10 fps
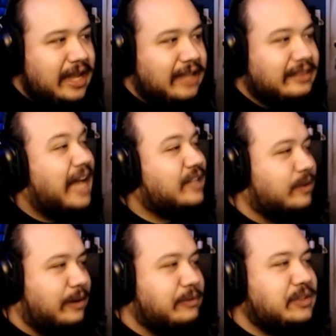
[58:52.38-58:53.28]
That's what
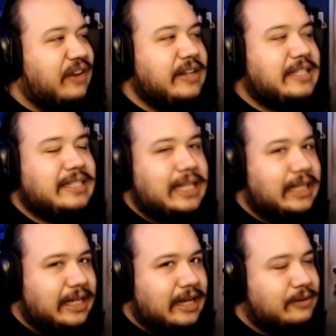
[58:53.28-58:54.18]
it, it, was very
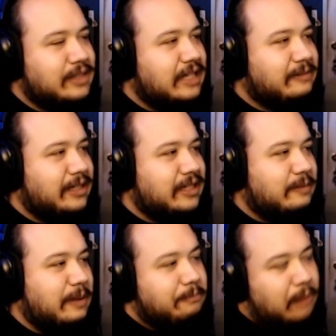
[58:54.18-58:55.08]
silly, and I wasn't expecting to
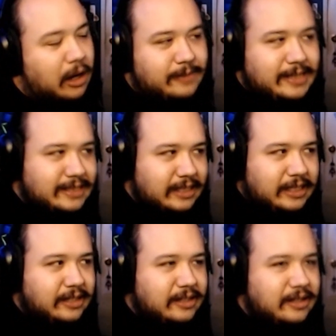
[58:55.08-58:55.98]
be Barbie
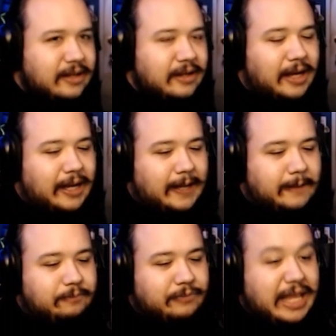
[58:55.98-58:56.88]
silly.
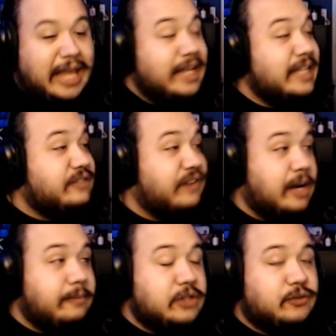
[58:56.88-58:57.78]
Um, it is very
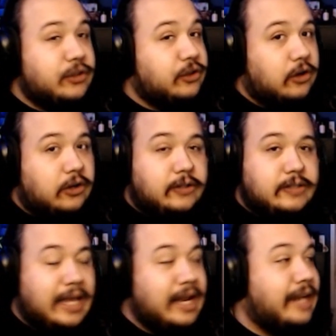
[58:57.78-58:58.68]
much for the
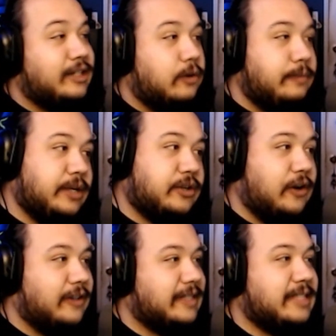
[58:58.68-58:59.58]
girls, and I don't mean
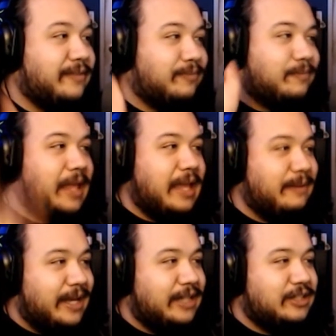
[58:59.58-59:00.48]
girls as in hey
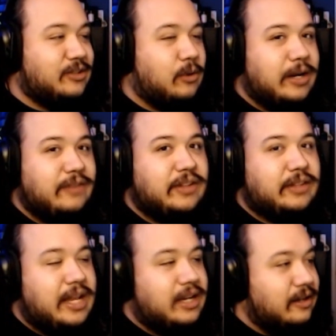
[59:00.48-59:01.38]
bitch or even
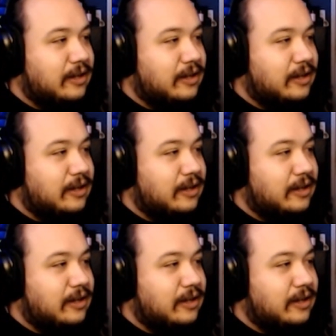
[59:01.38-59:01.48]
like